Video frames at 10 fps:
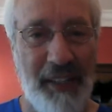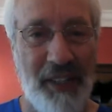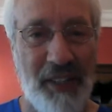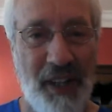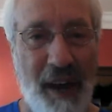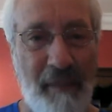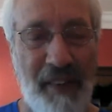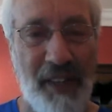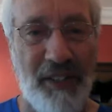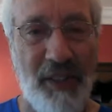It's just
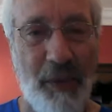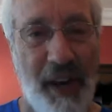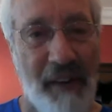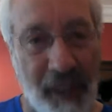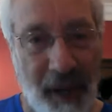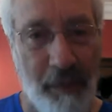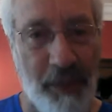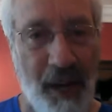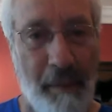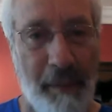obvious that whatever
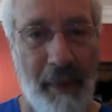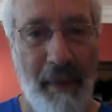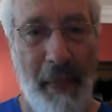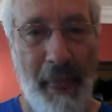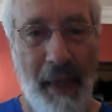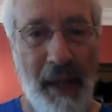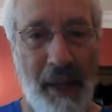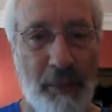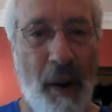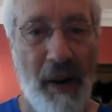comes up
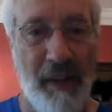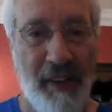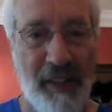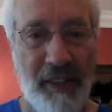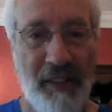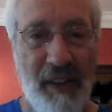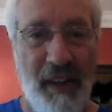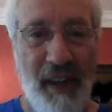is part of us.